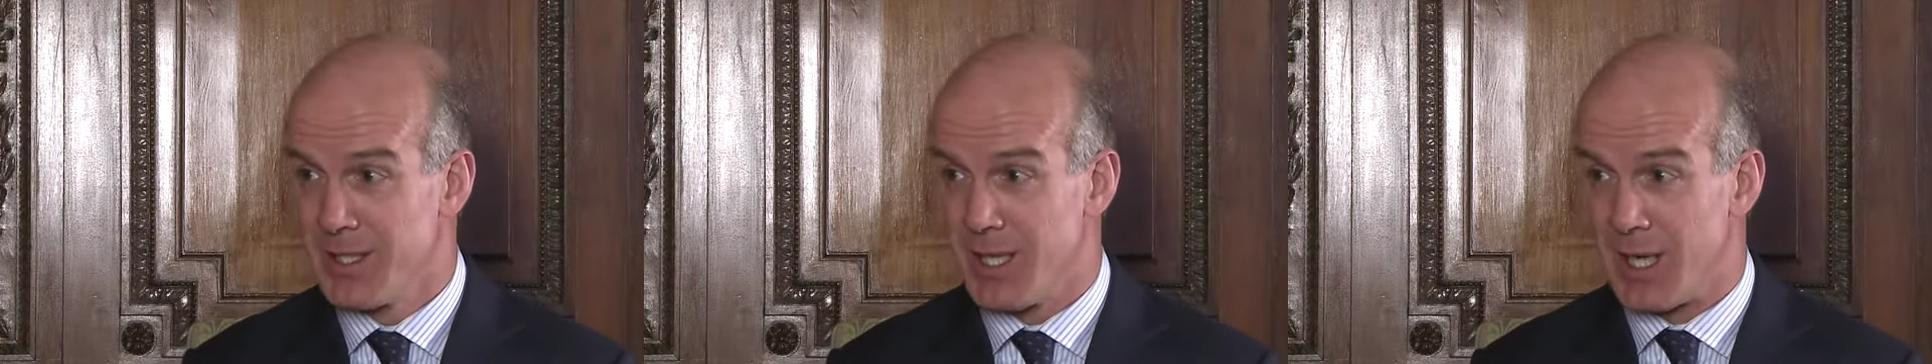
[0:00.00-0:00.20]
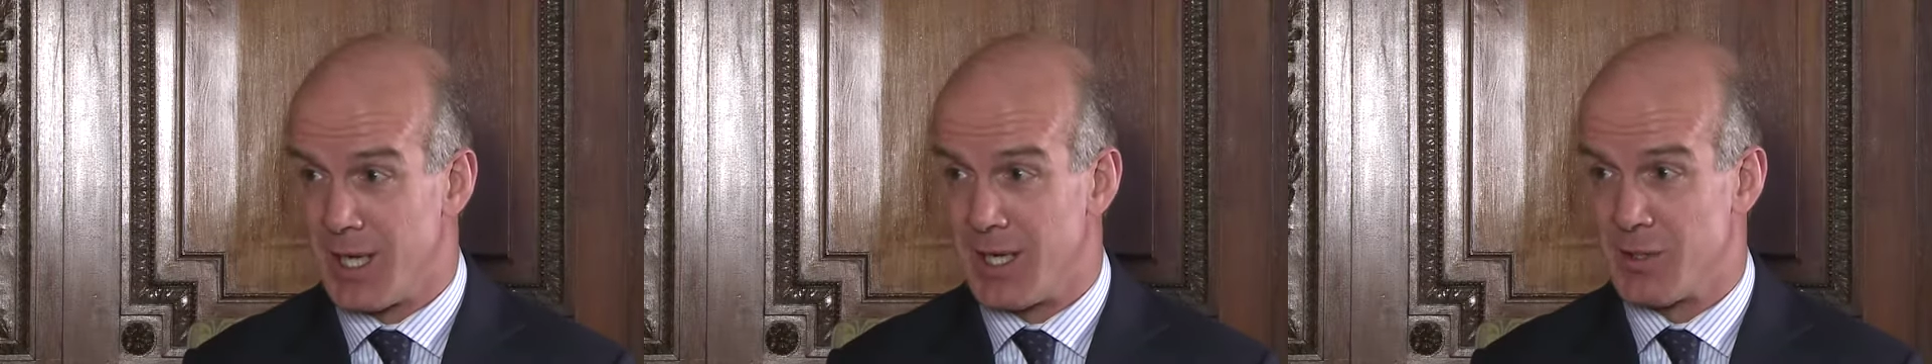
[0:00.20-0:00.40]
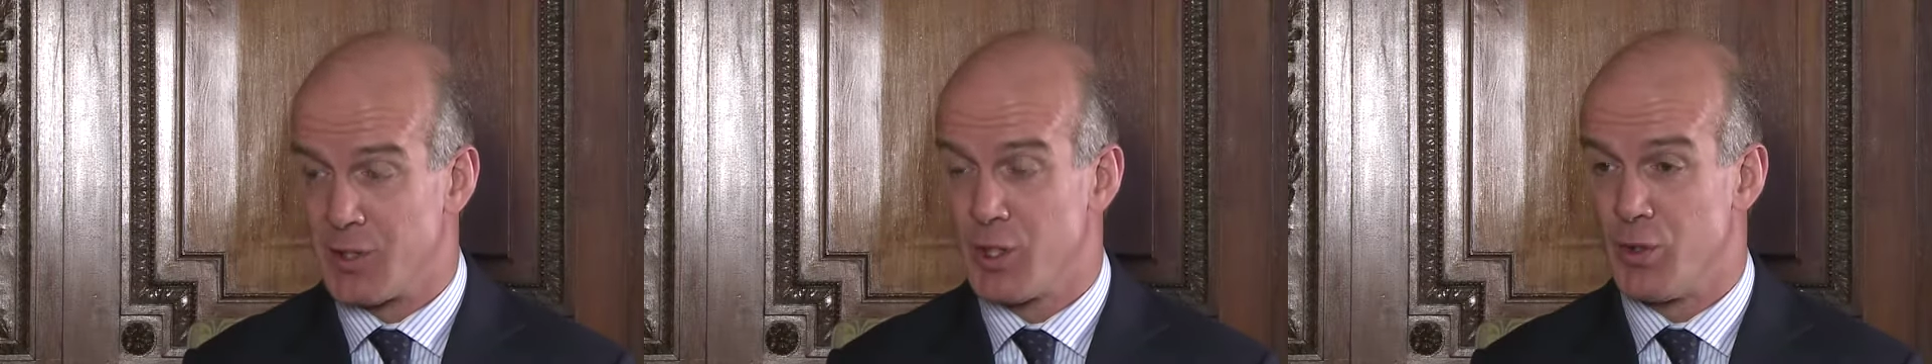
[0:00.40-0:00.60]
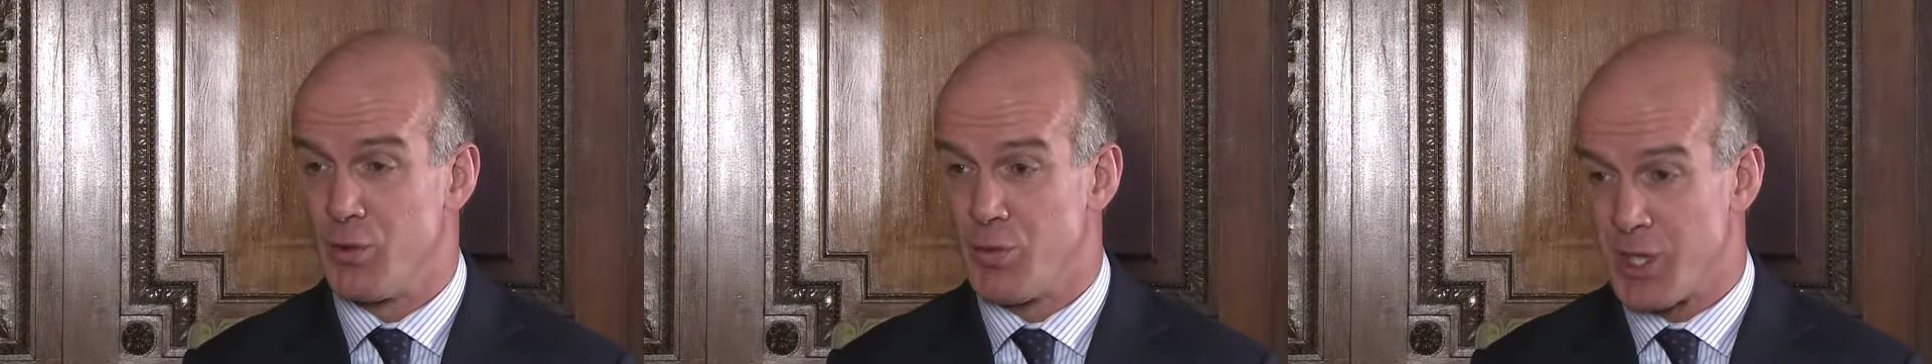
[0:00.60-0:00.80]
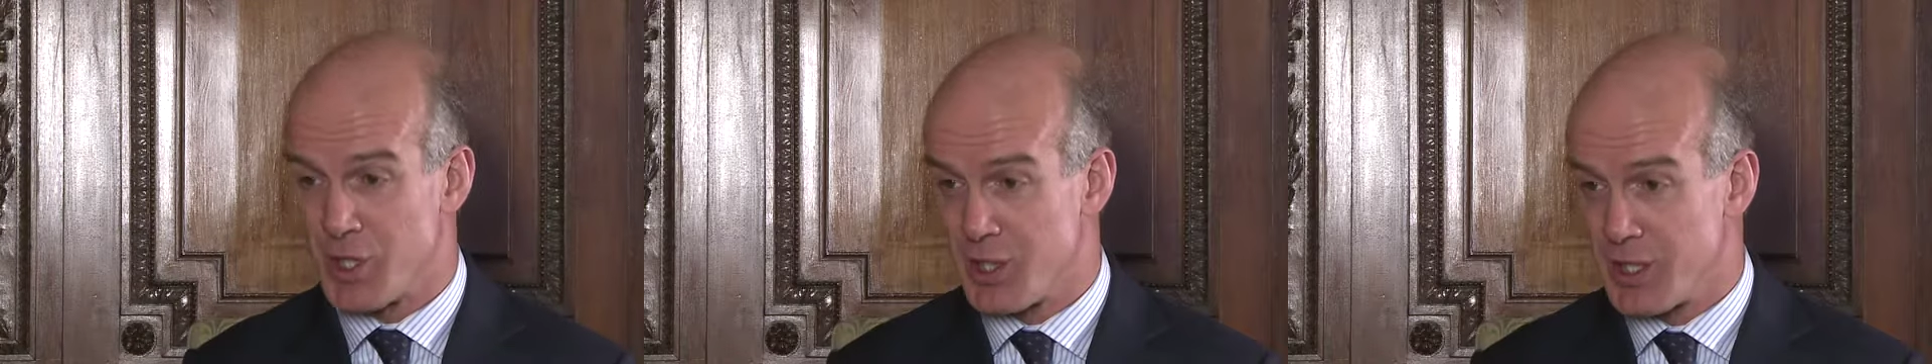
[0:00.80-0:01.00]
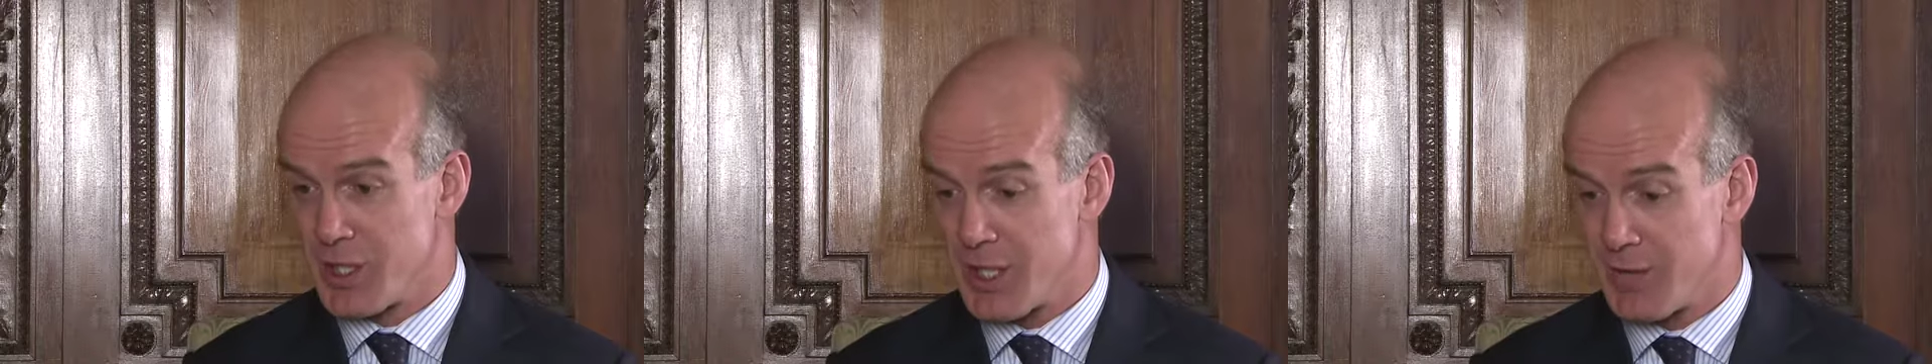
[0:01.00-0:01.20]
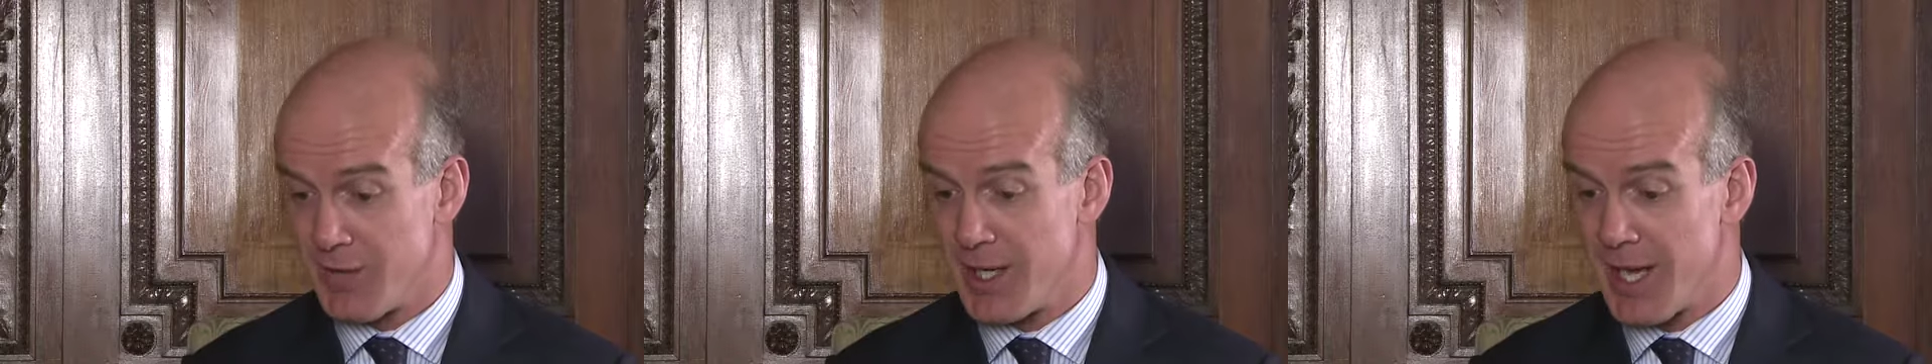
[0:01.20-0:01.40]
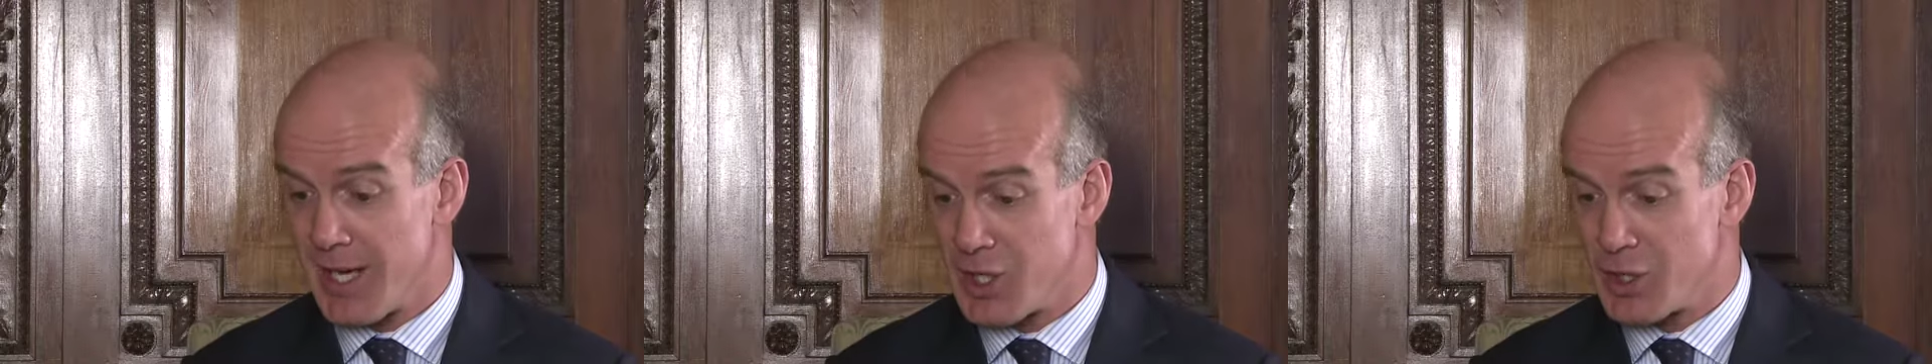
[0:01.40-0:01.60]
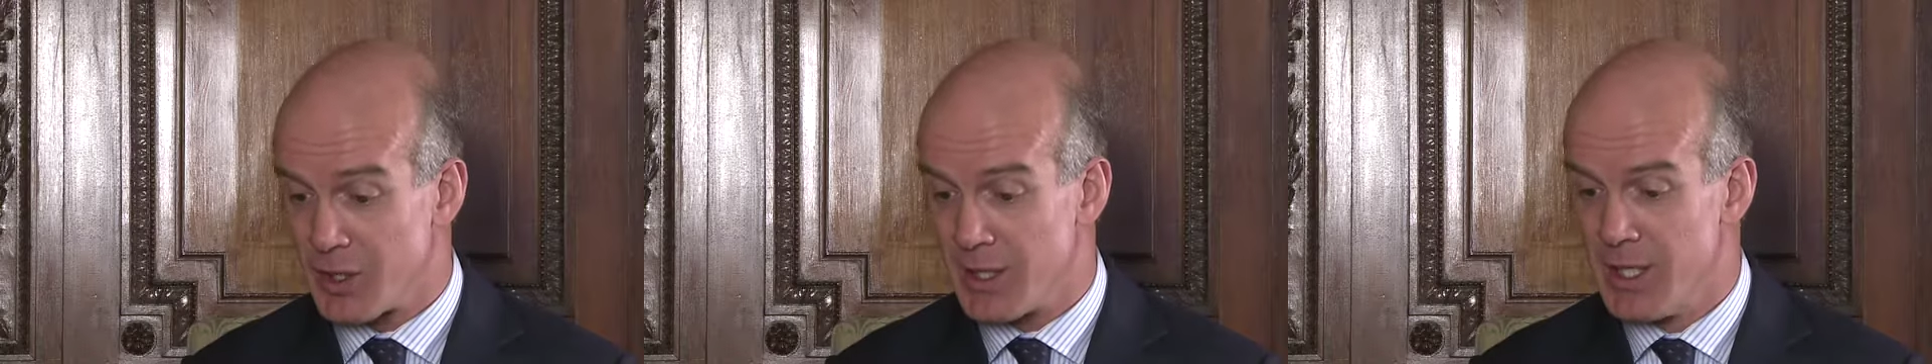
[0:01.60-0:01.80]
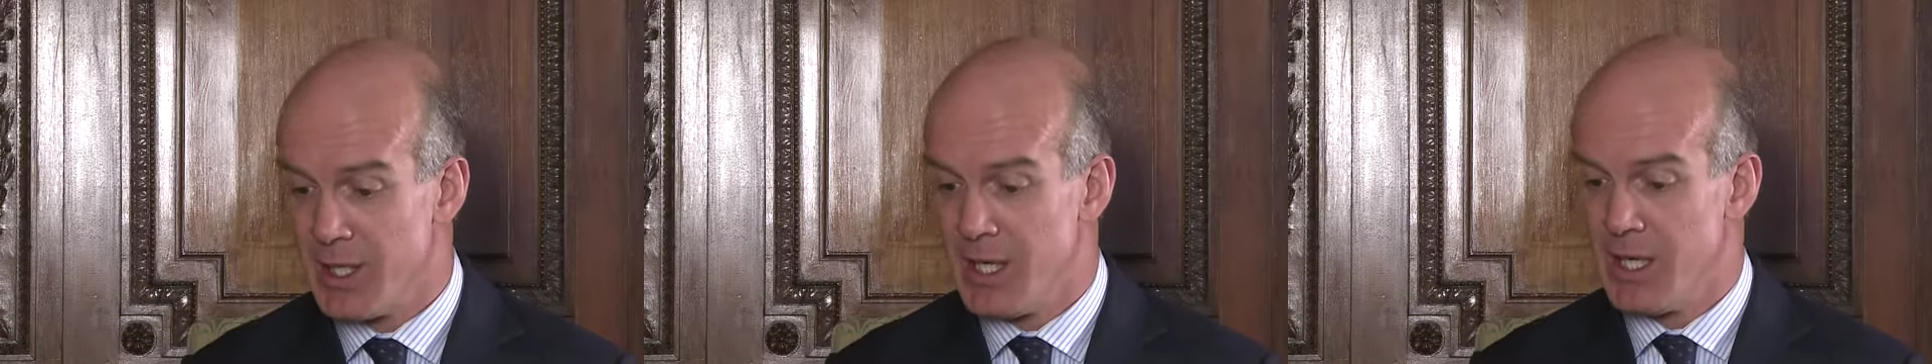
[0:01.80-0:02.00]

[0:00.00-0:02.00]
uh, to Russian certification.